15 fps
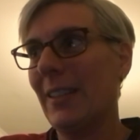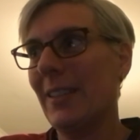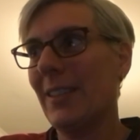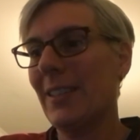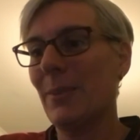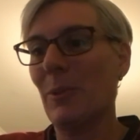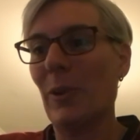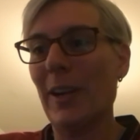
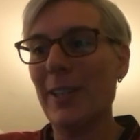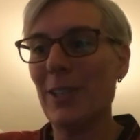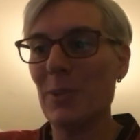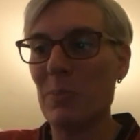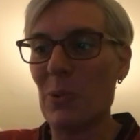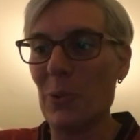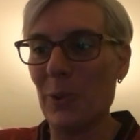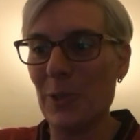Some great
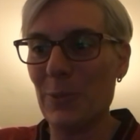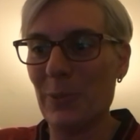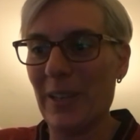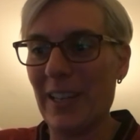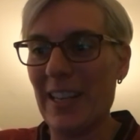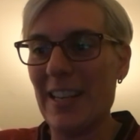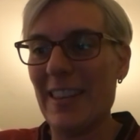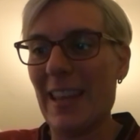supports were
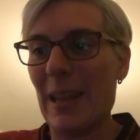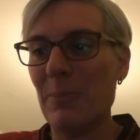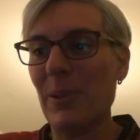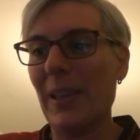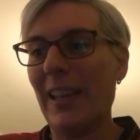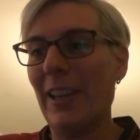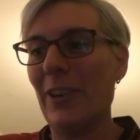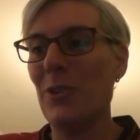in that
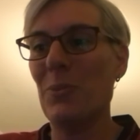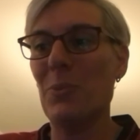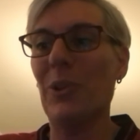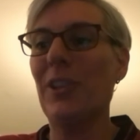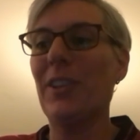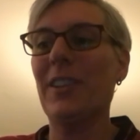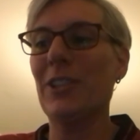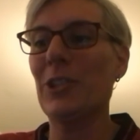play who
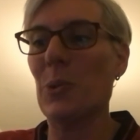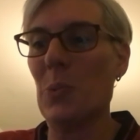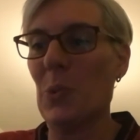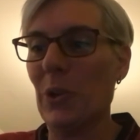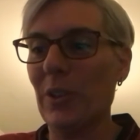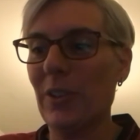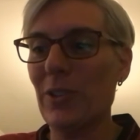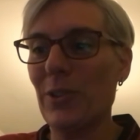wanted it to
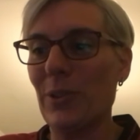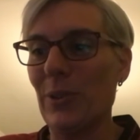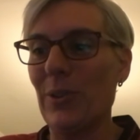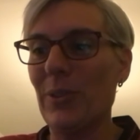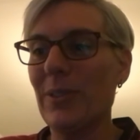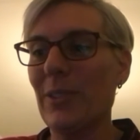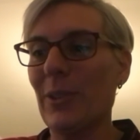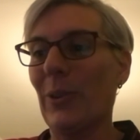work
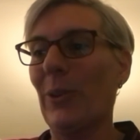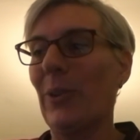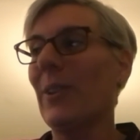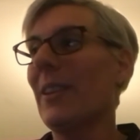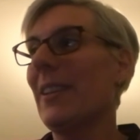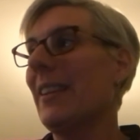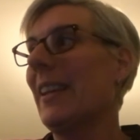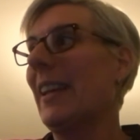too. So
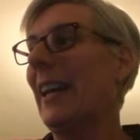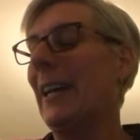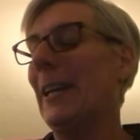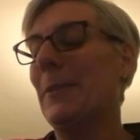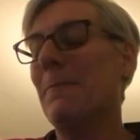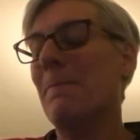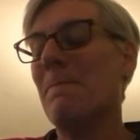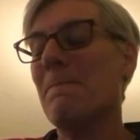
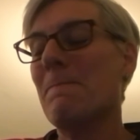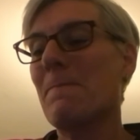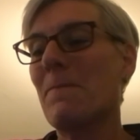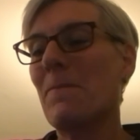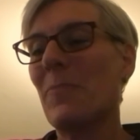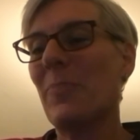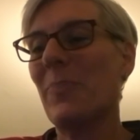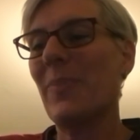
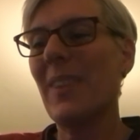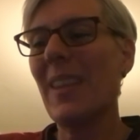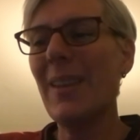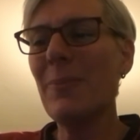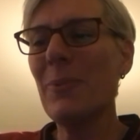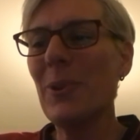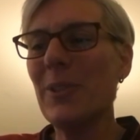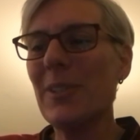
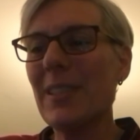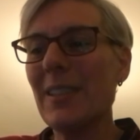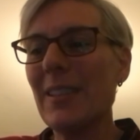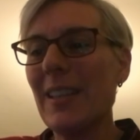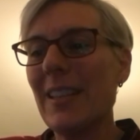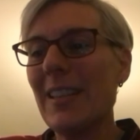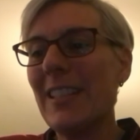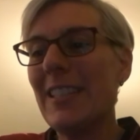it was.
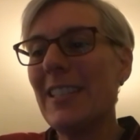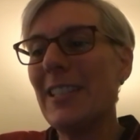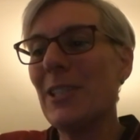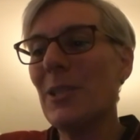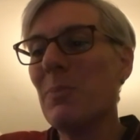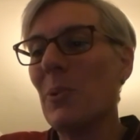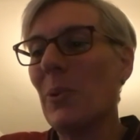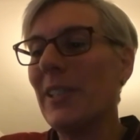It's
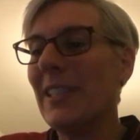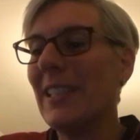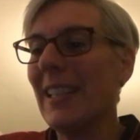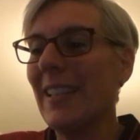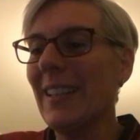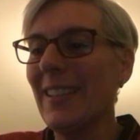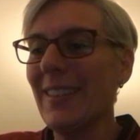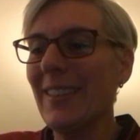
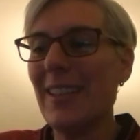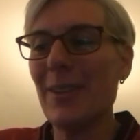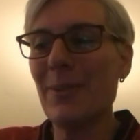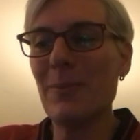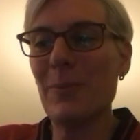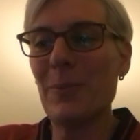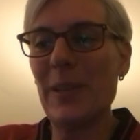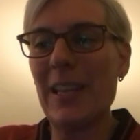disappointing
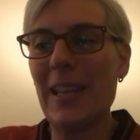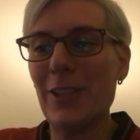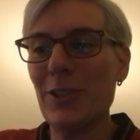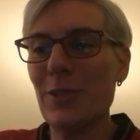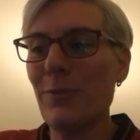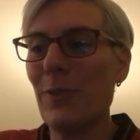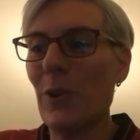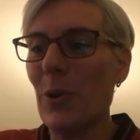that we had
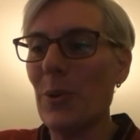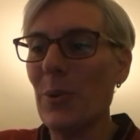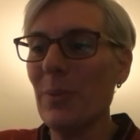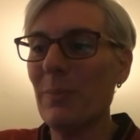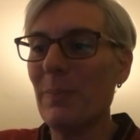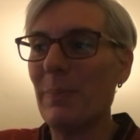to fold,